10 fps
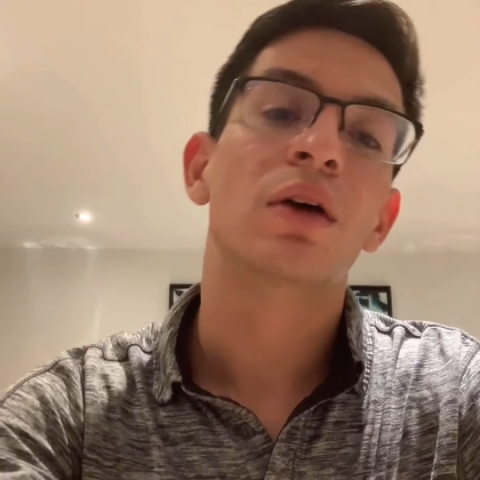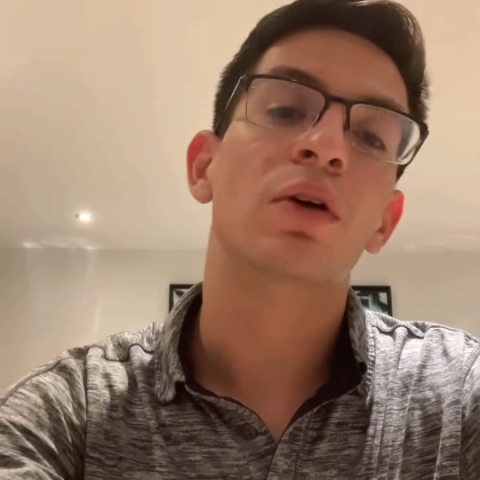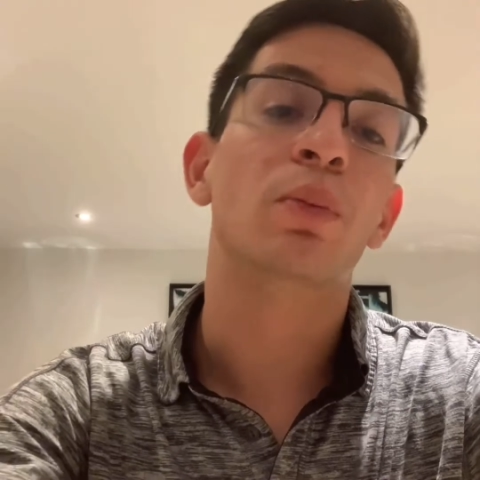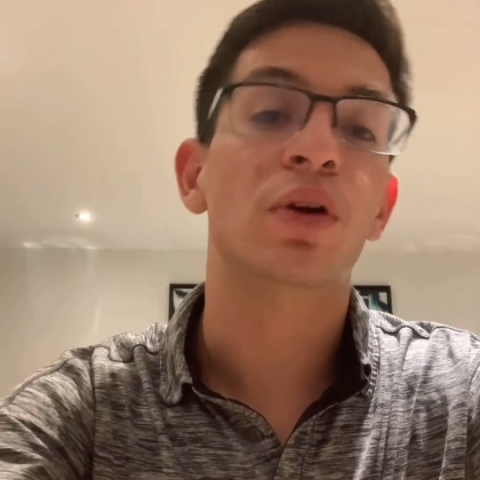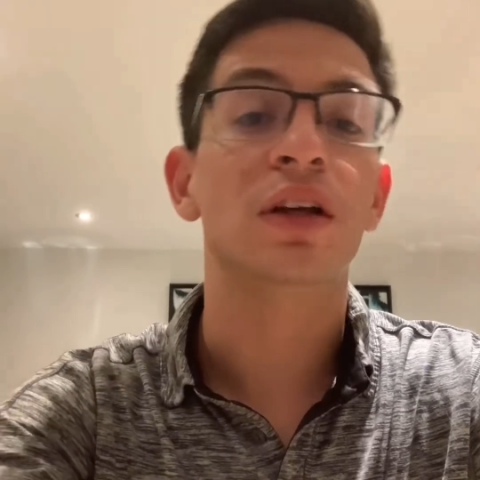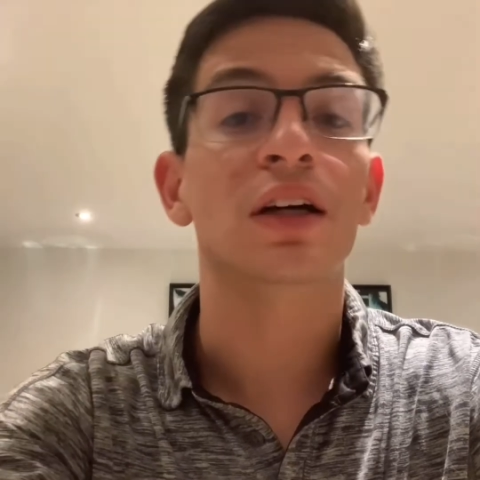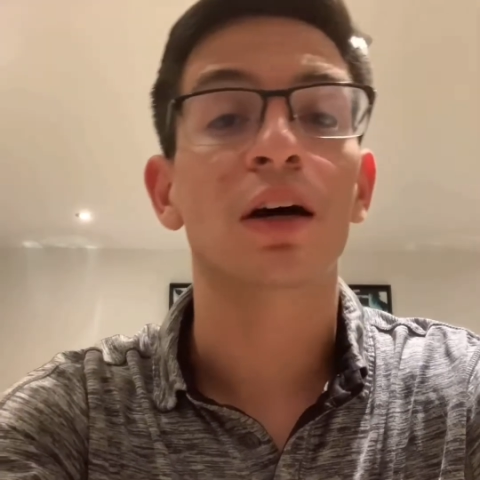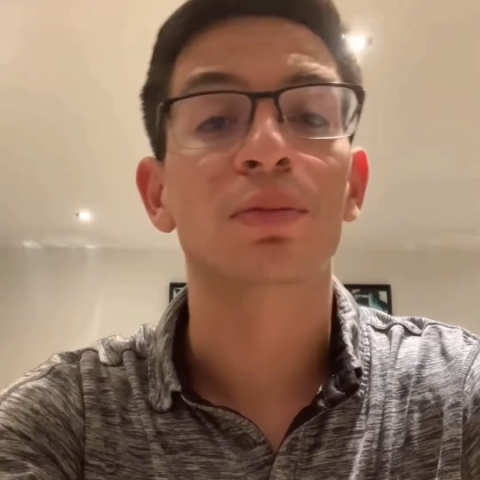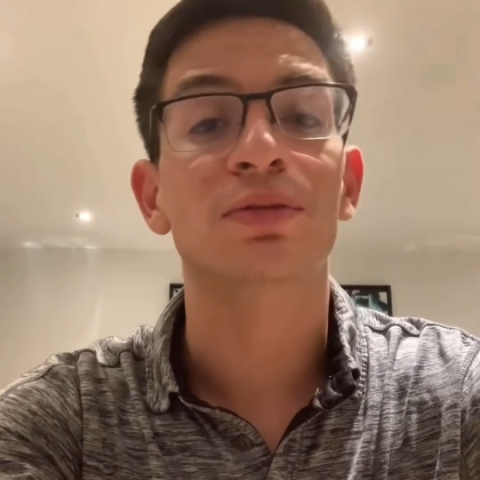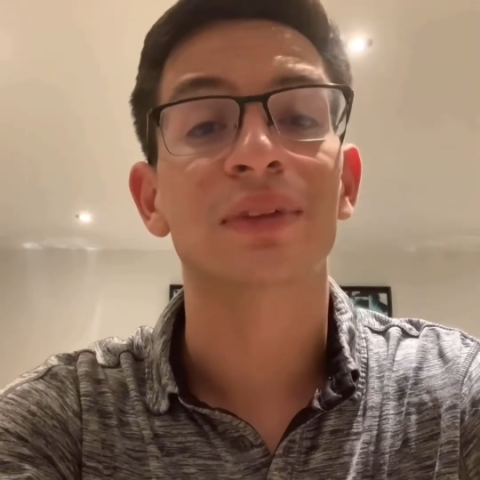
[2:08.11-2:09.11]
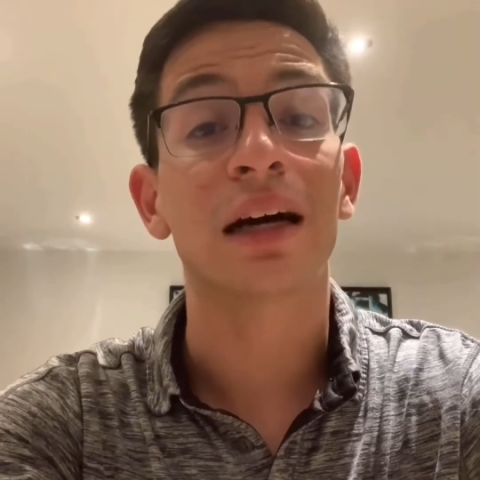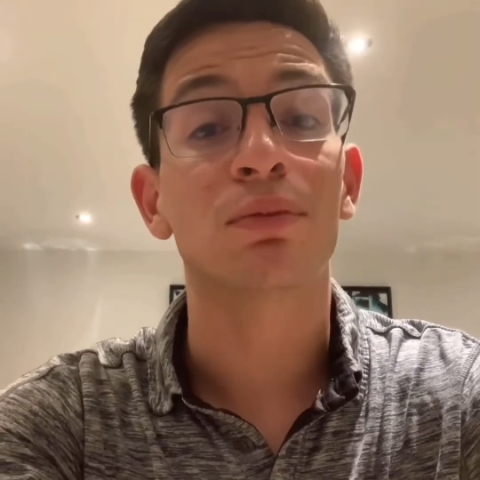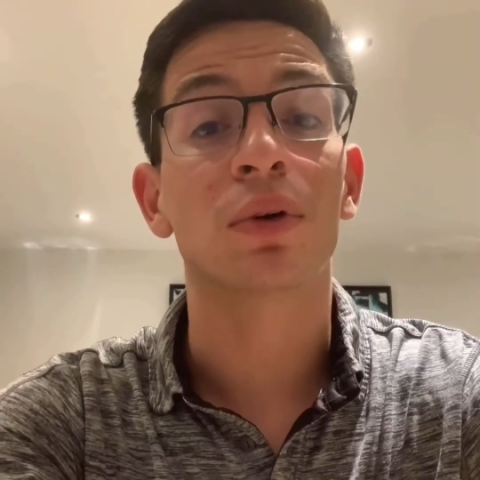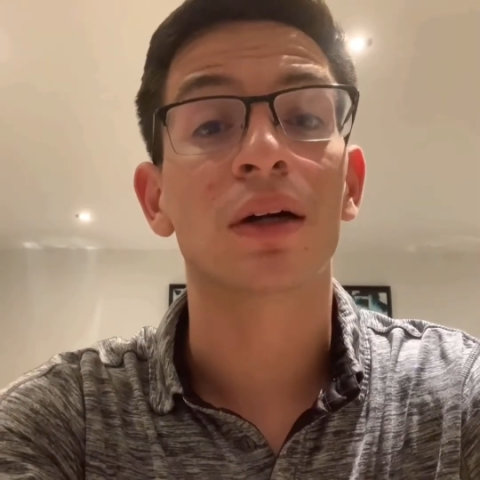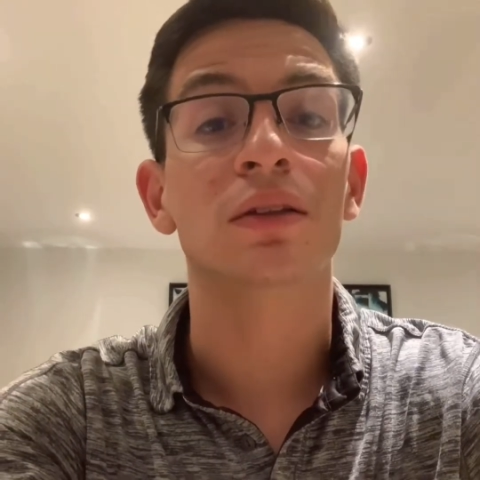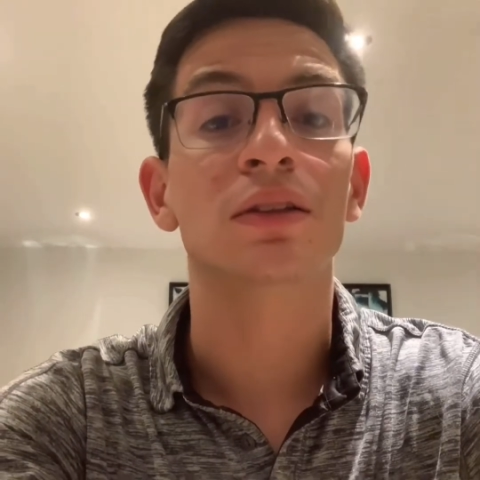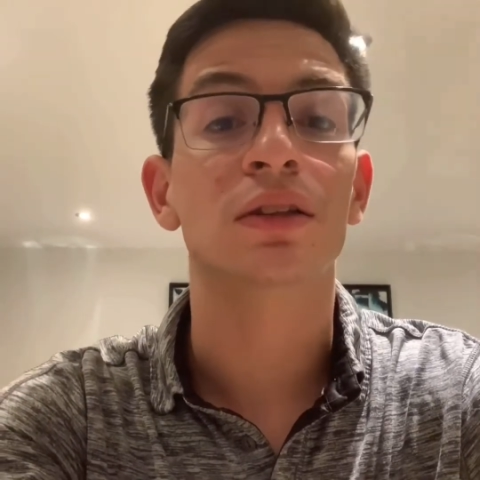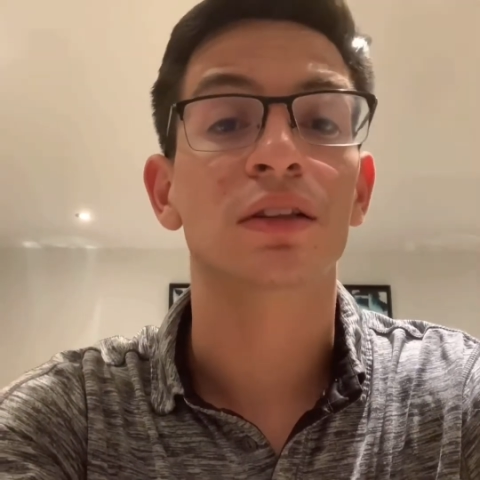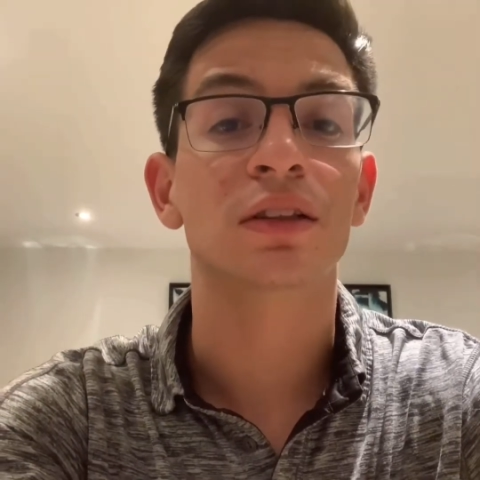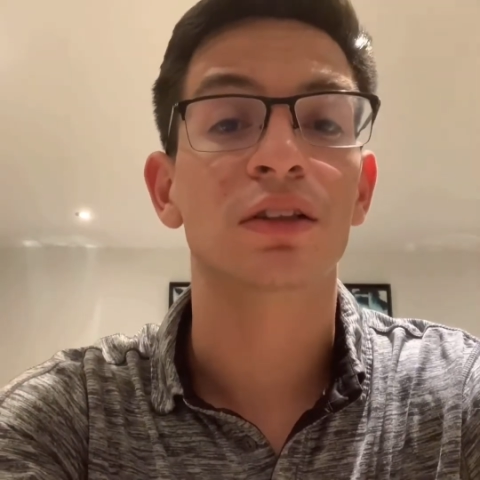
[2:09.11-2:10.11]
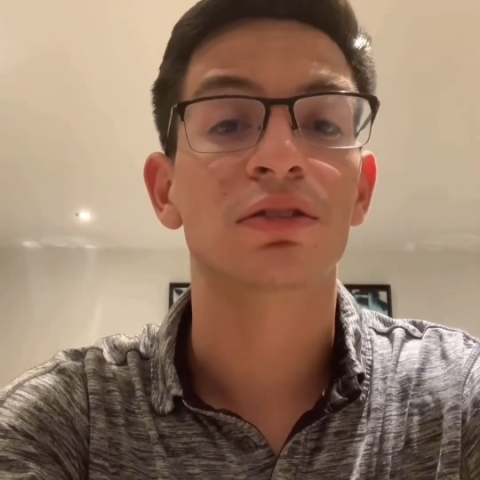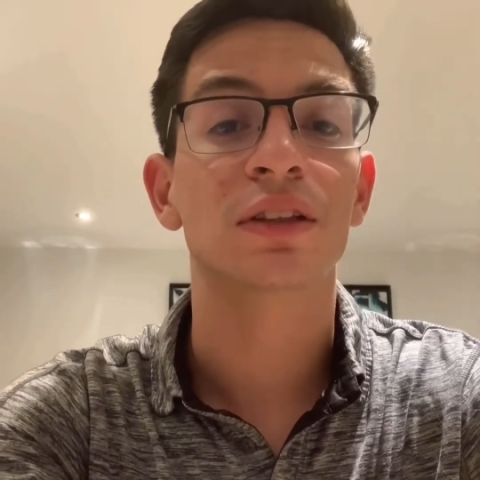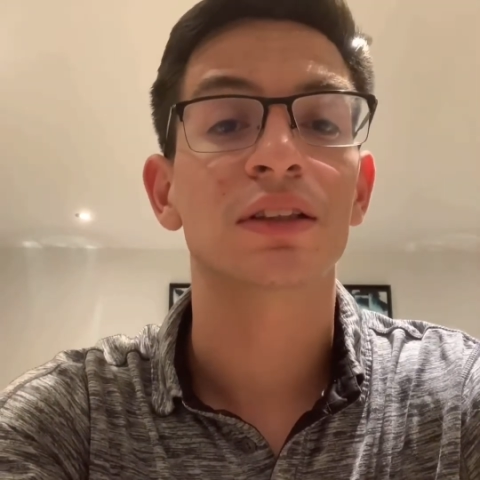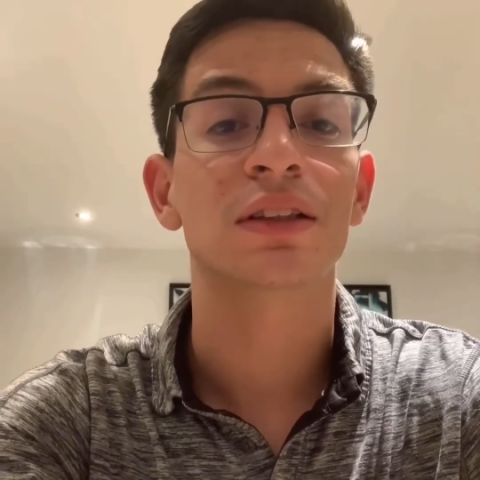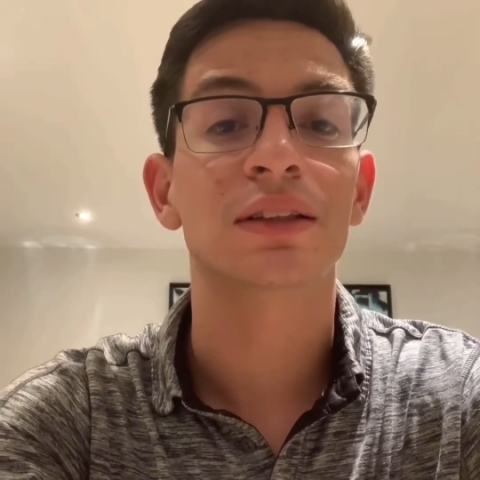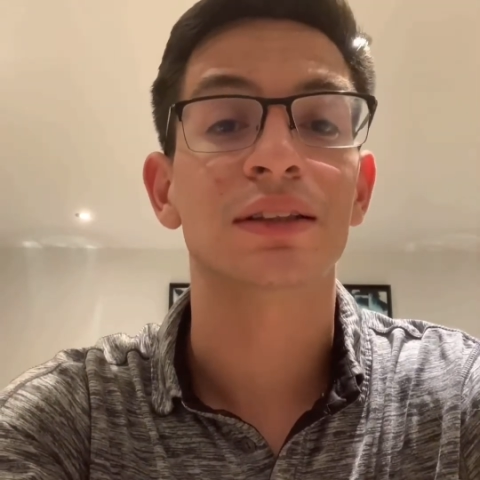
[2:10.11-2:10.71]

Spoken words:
we poured a cup of tap water into the surface,